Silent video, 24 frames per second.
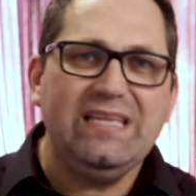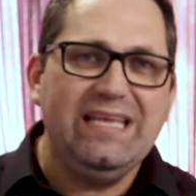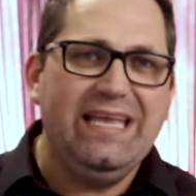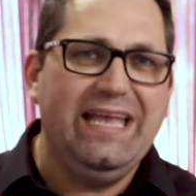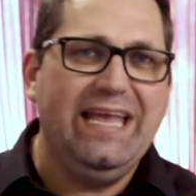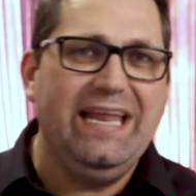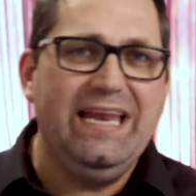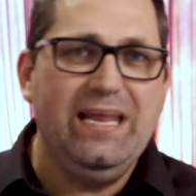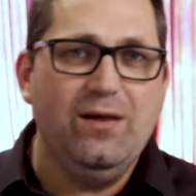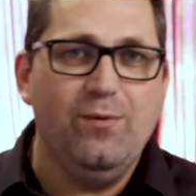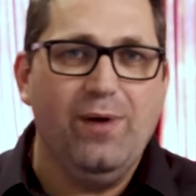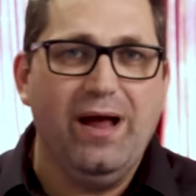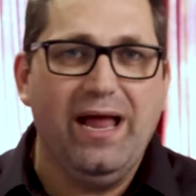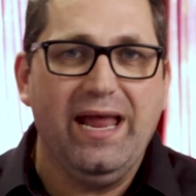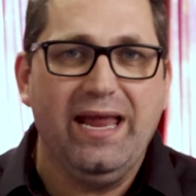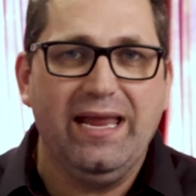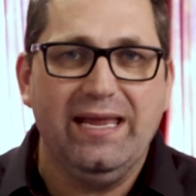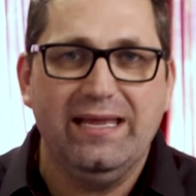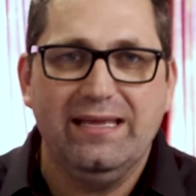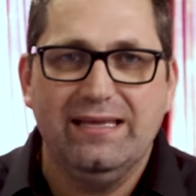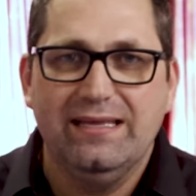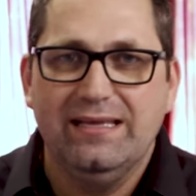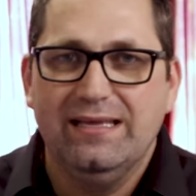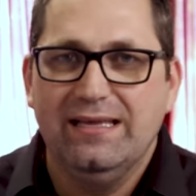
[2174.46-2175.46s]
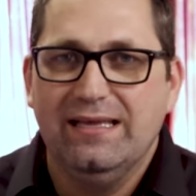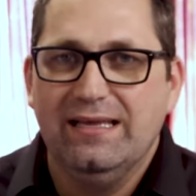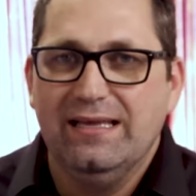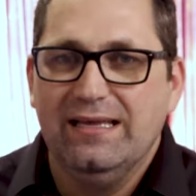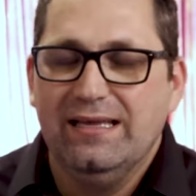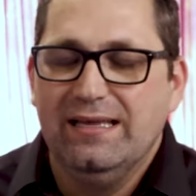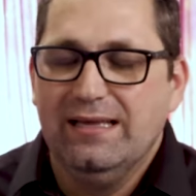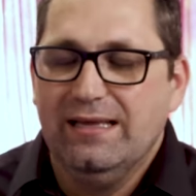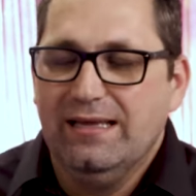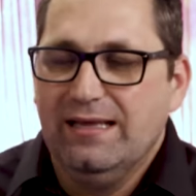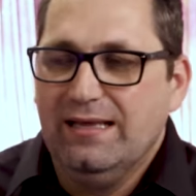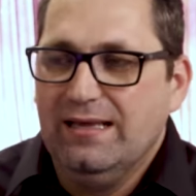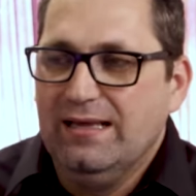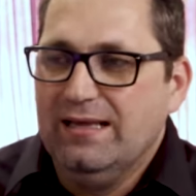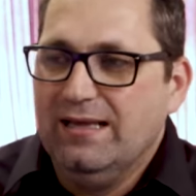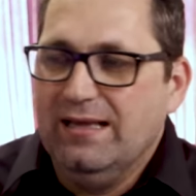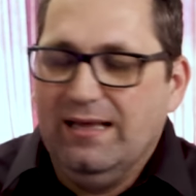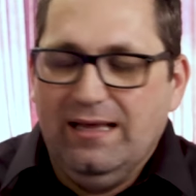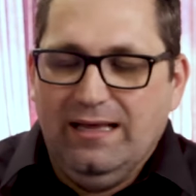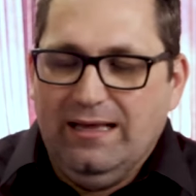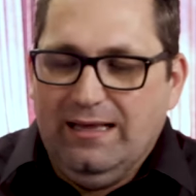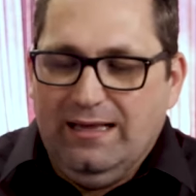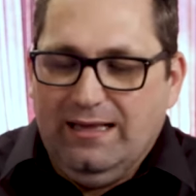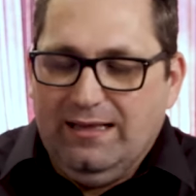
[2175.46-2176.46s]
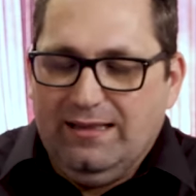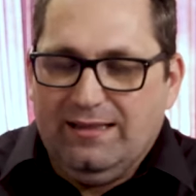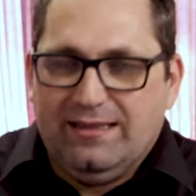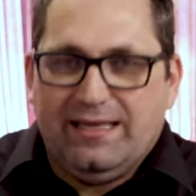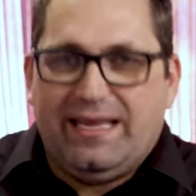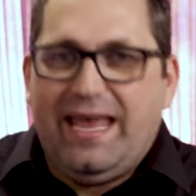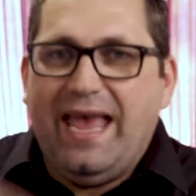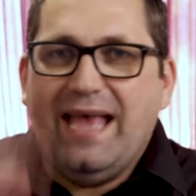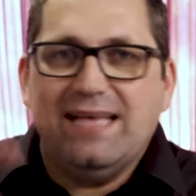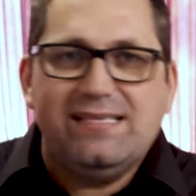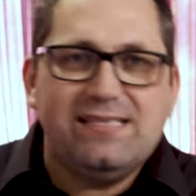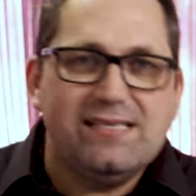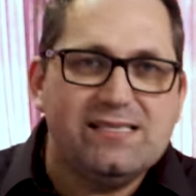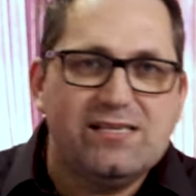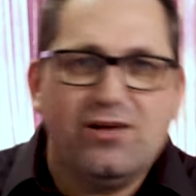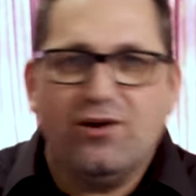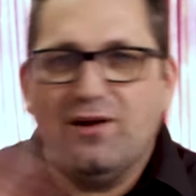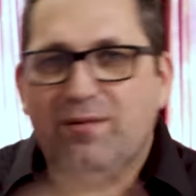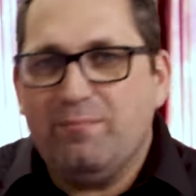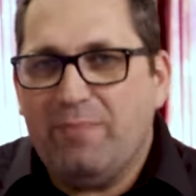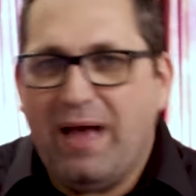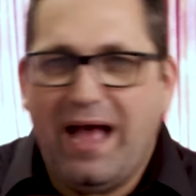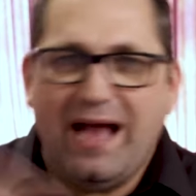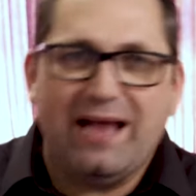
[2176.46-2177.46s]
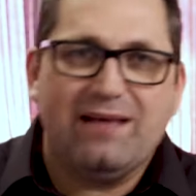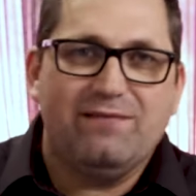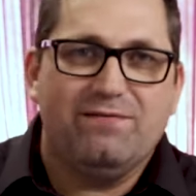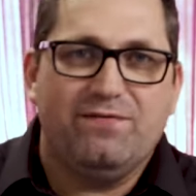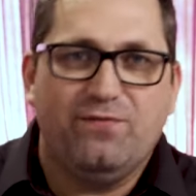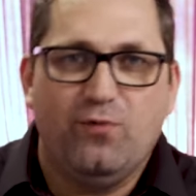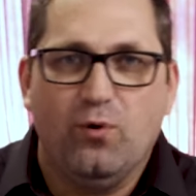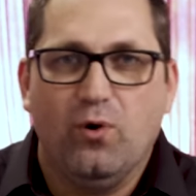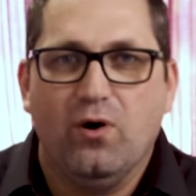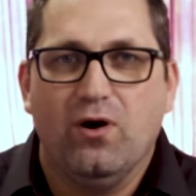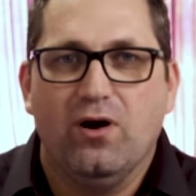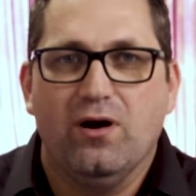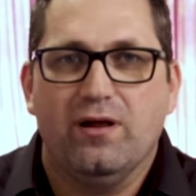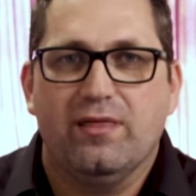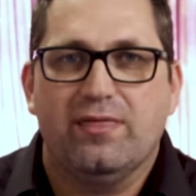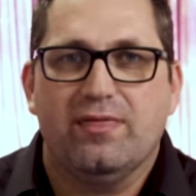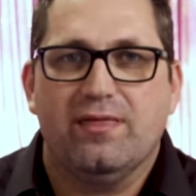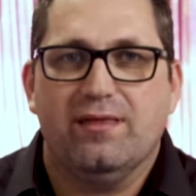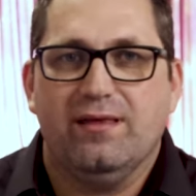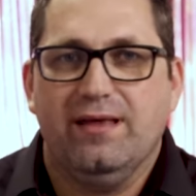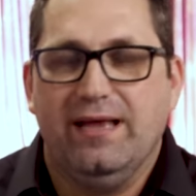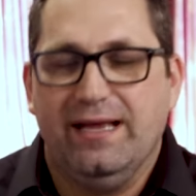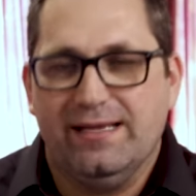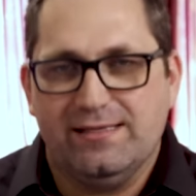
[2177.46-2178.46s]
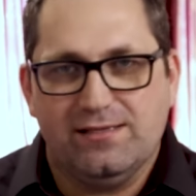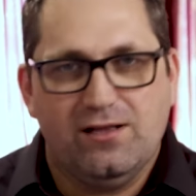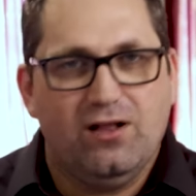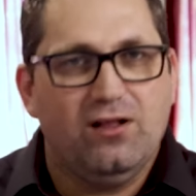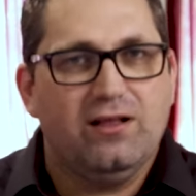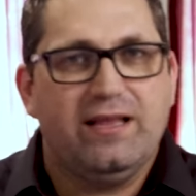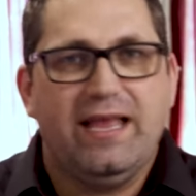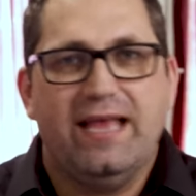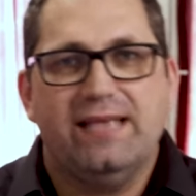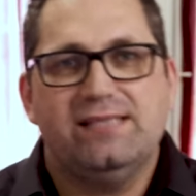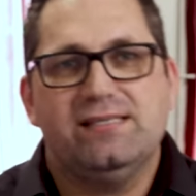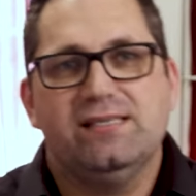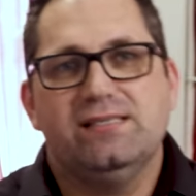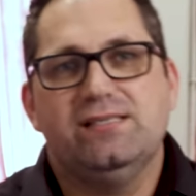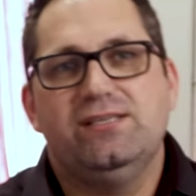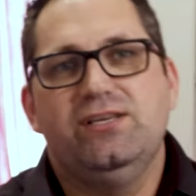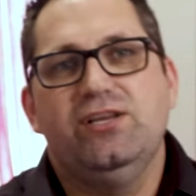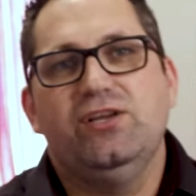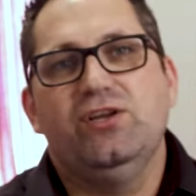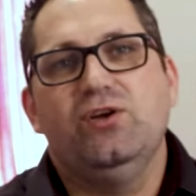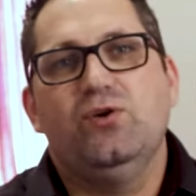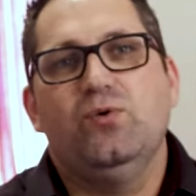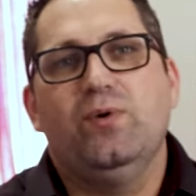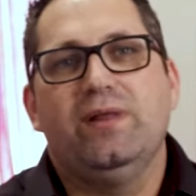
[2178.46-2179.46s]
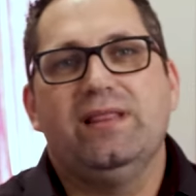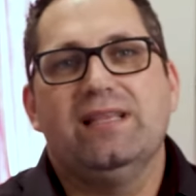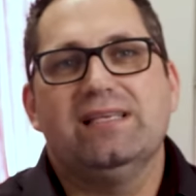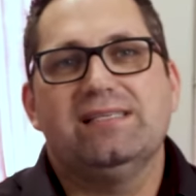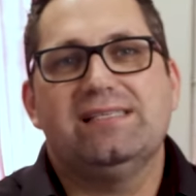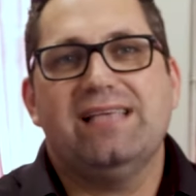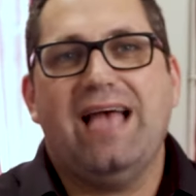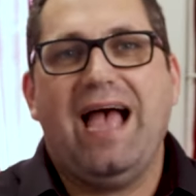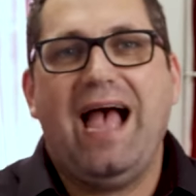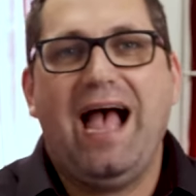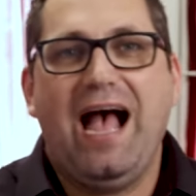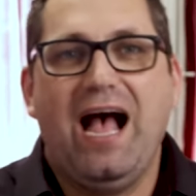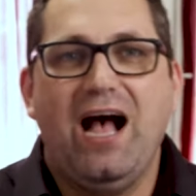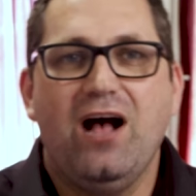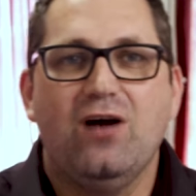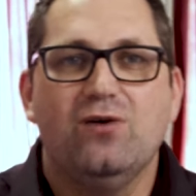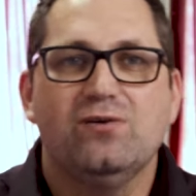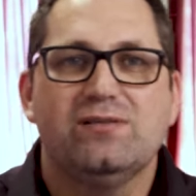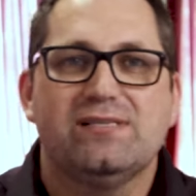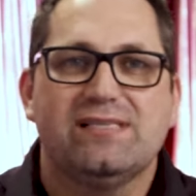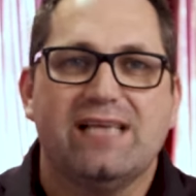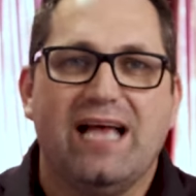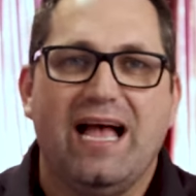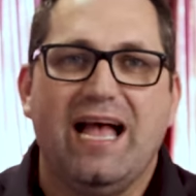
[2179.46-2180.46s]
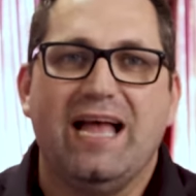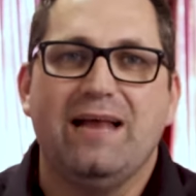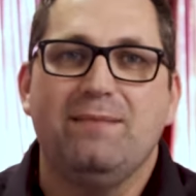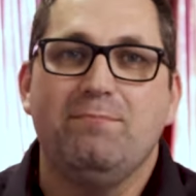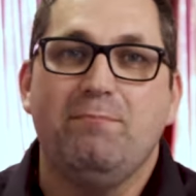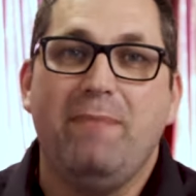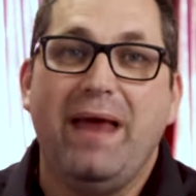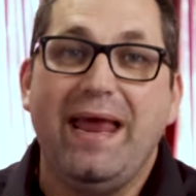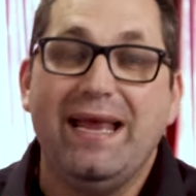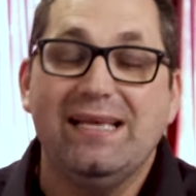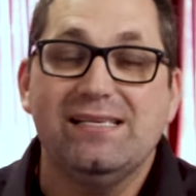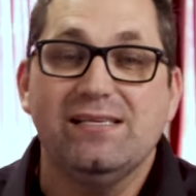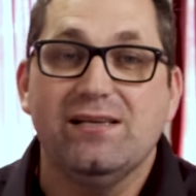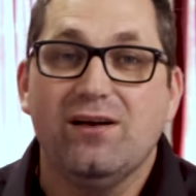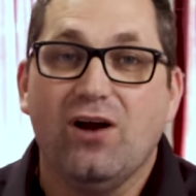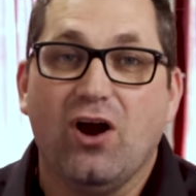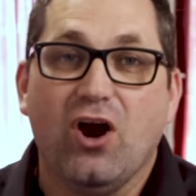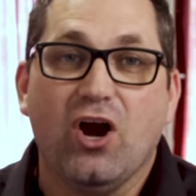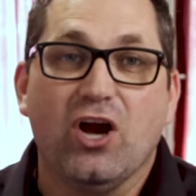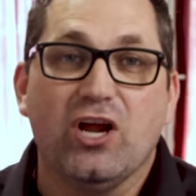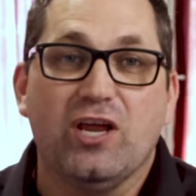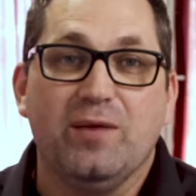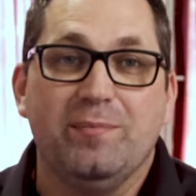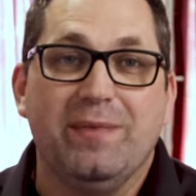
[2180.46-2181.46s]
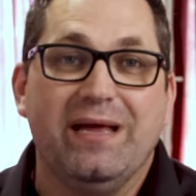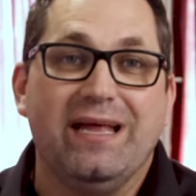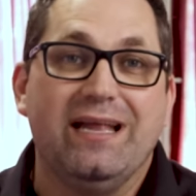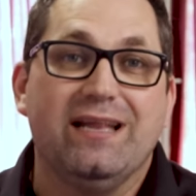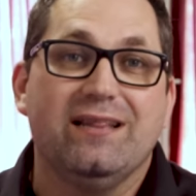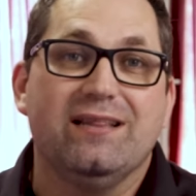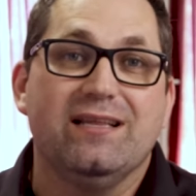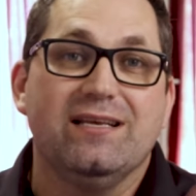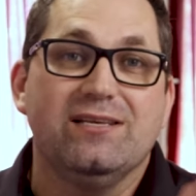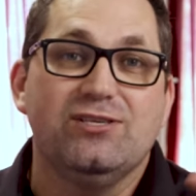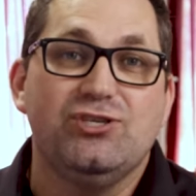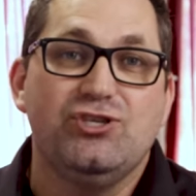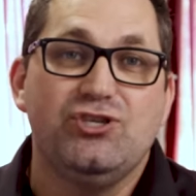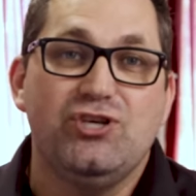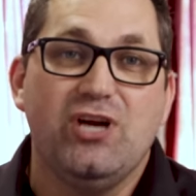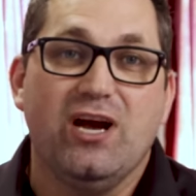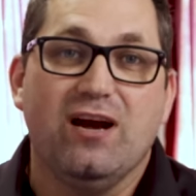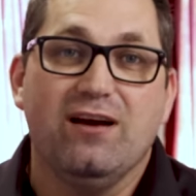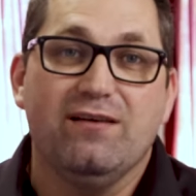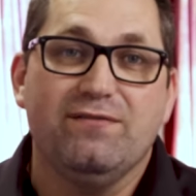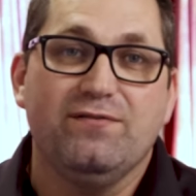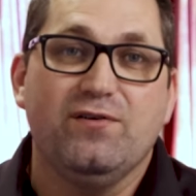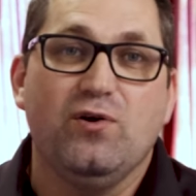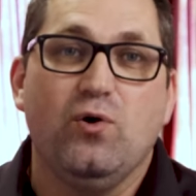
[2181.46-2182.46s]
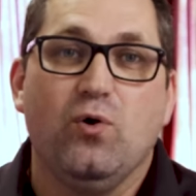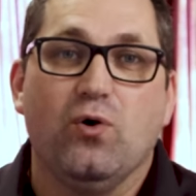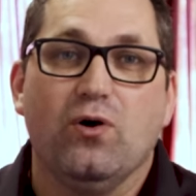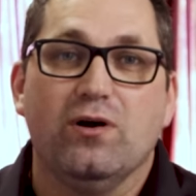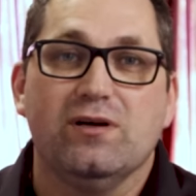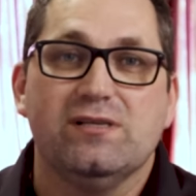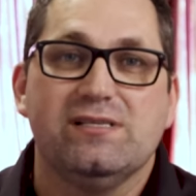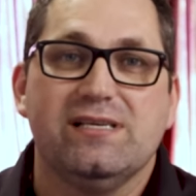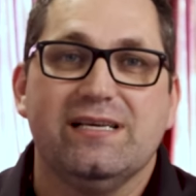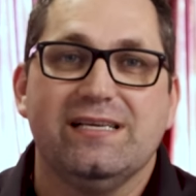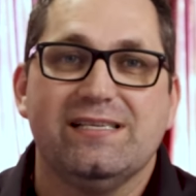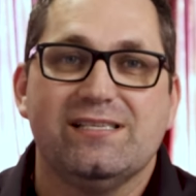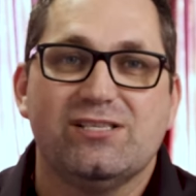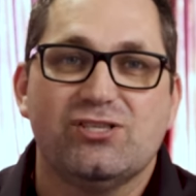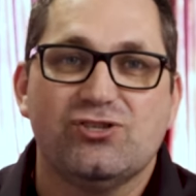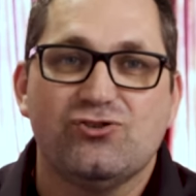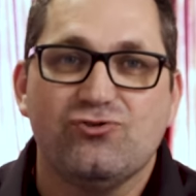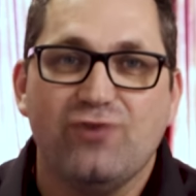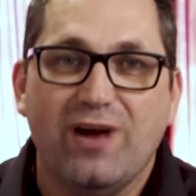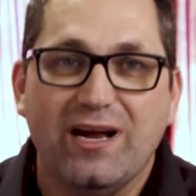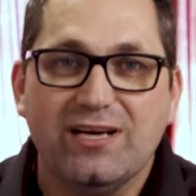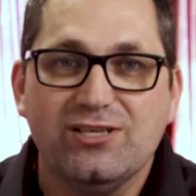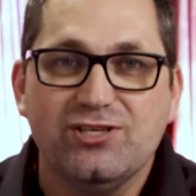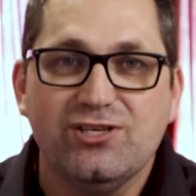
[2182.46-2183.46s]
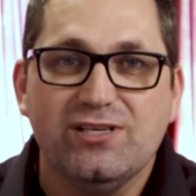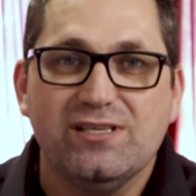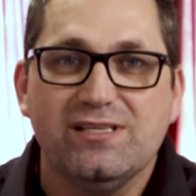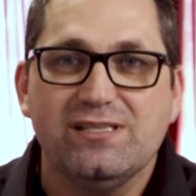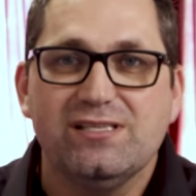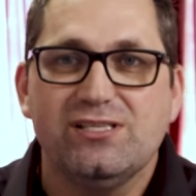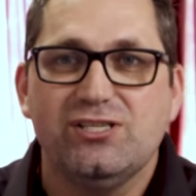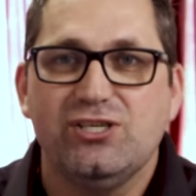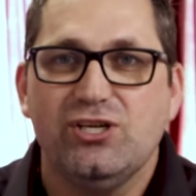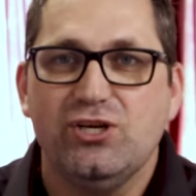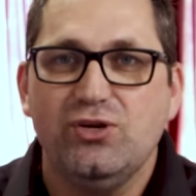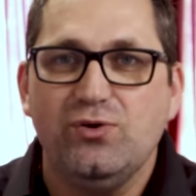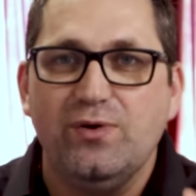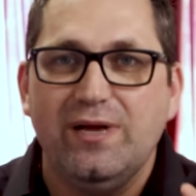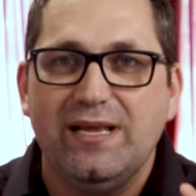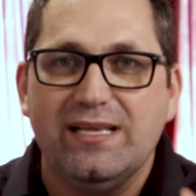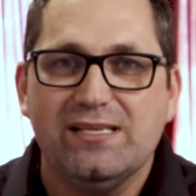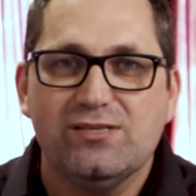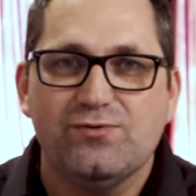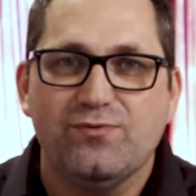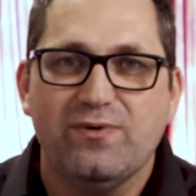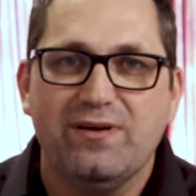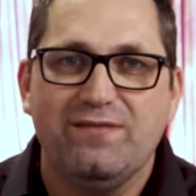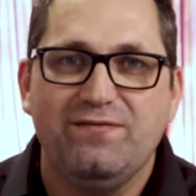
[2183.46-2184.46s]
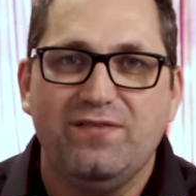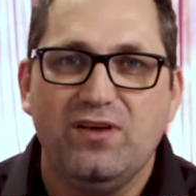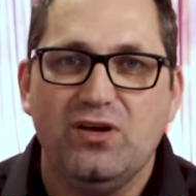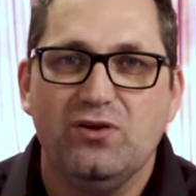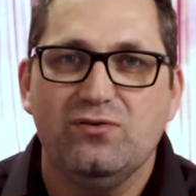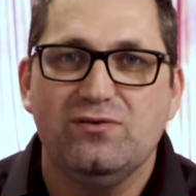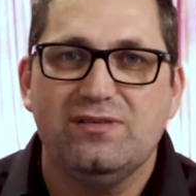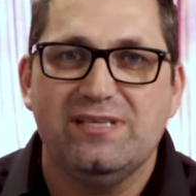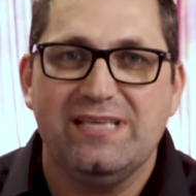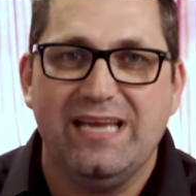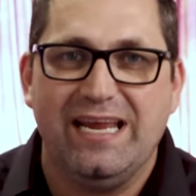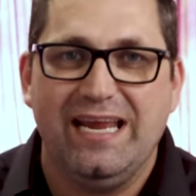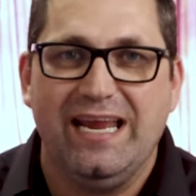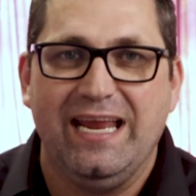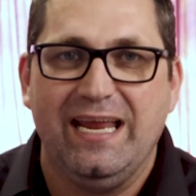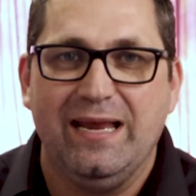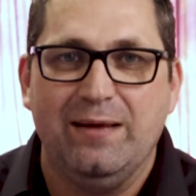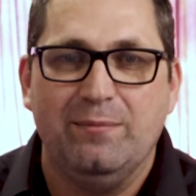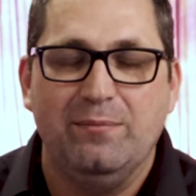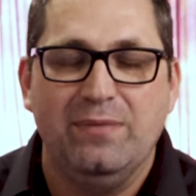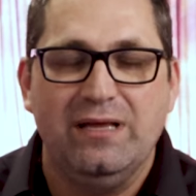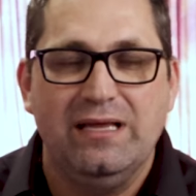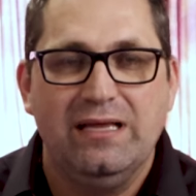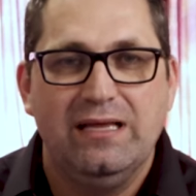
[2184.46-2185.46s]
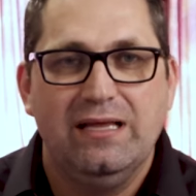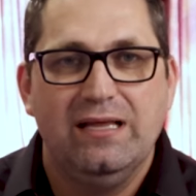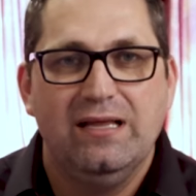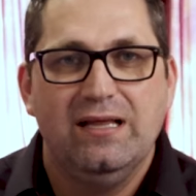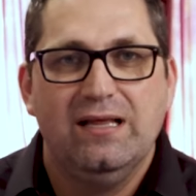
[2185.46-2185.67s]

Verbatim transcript: Anyway, the case is going back and forth, as all cases do, when the Zahau side makes an argument that Sheriff Gore's instructions to his review team,